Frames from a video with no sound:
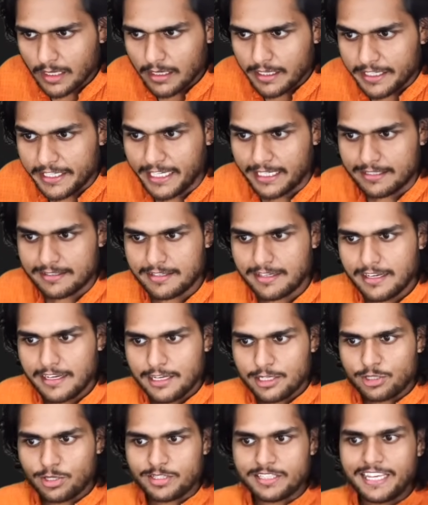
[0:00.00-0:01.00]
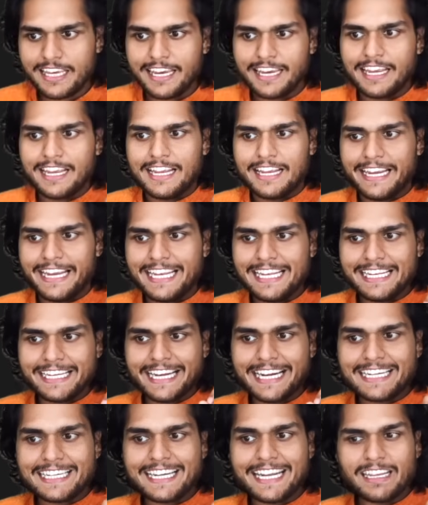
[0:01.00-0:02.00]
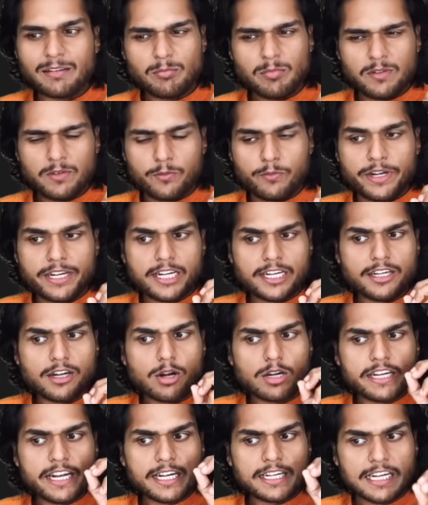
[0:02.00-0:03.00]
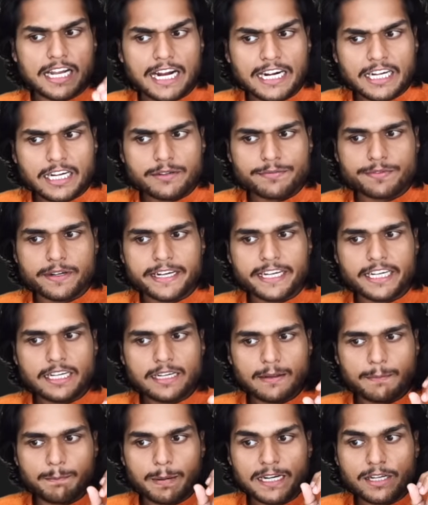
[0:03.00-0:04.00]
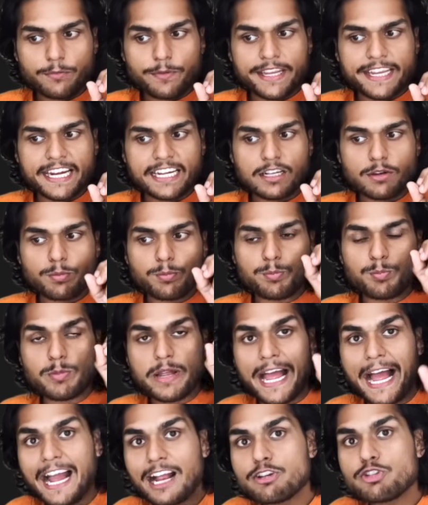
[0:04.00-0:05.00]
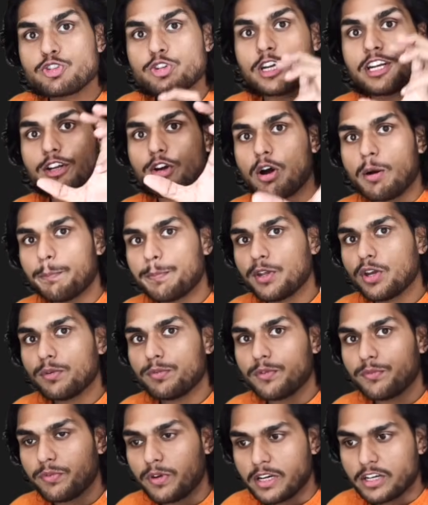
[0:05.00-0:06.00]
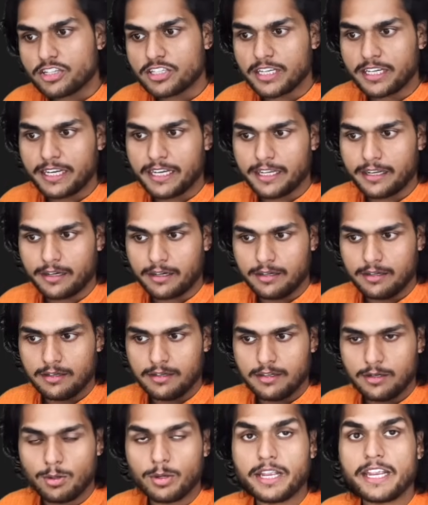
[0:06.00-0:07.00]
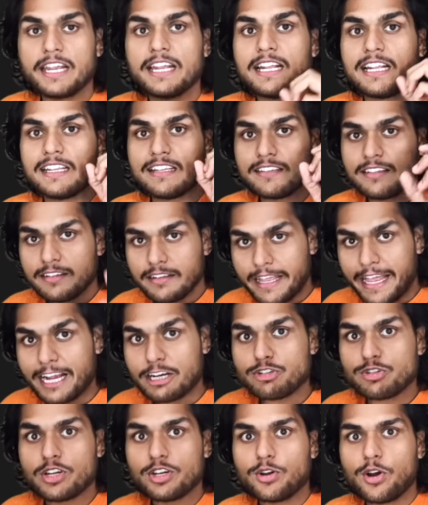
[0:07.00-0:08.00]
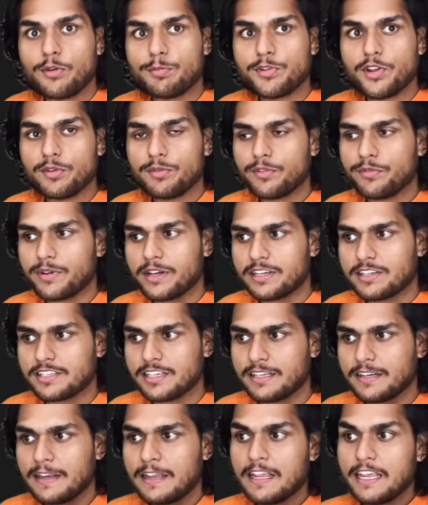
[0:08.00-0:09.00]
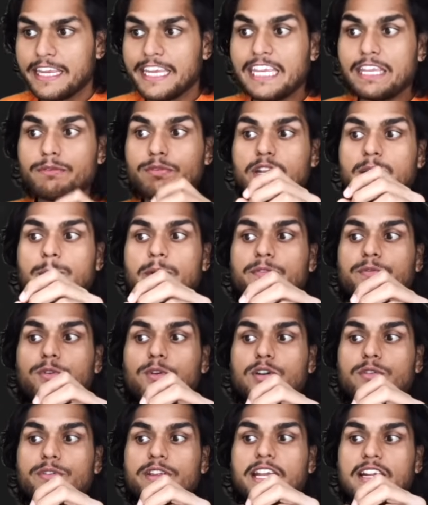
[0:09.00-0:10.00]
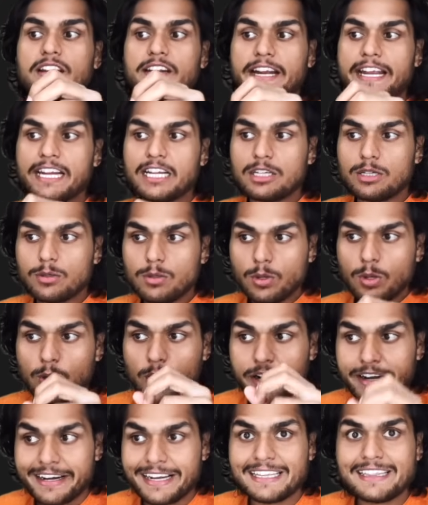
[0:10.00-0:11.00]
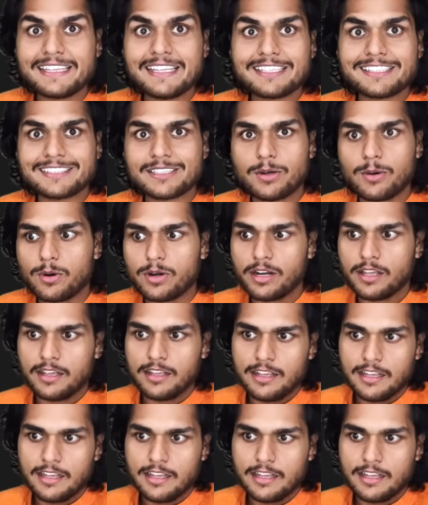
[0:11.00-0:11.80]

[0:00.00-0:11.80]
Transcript: yes, so see, in get name we did not get undefined, but we get a actual copy of a function here. Okay, actual copy of a function even before we are trying to run this code.